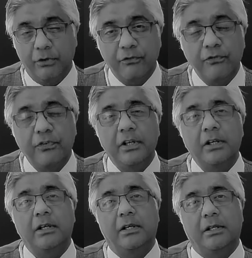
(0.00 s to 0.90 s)

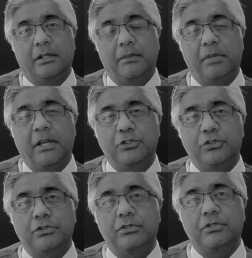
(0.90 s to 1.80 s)
refer the
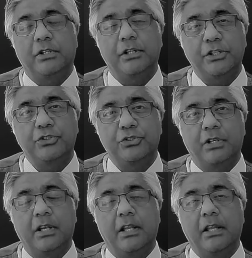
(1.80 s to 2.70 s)
patient
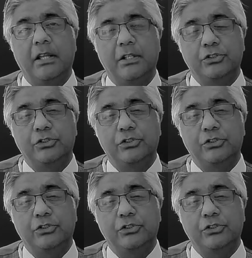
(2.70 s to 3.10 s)
urgently